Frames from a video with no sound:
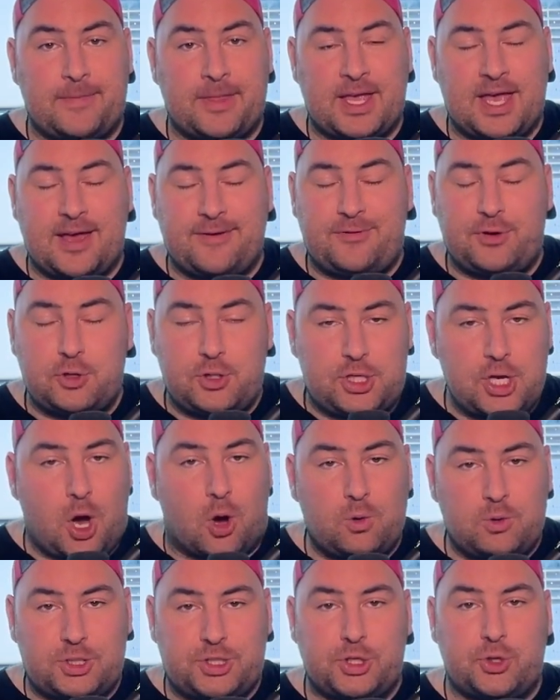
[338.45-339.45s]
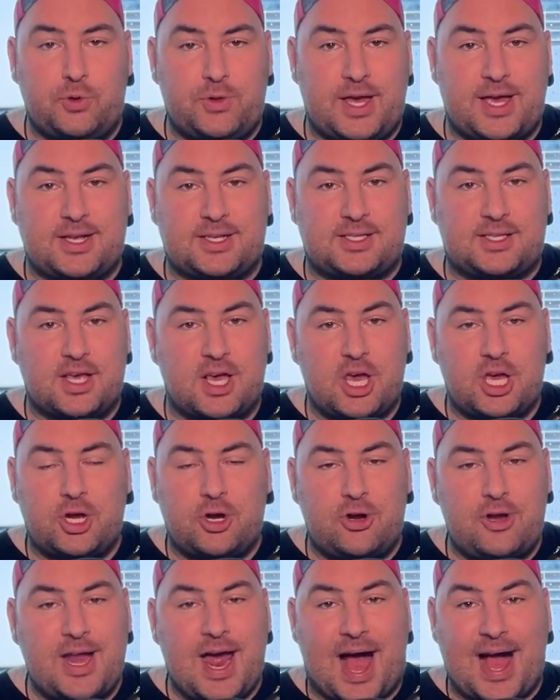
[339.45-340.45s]
If you don't do this, you're
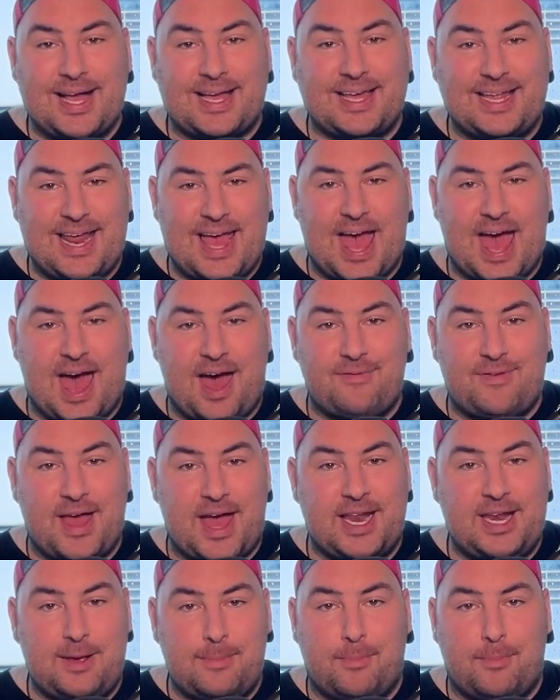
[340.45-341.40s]
not gonna have any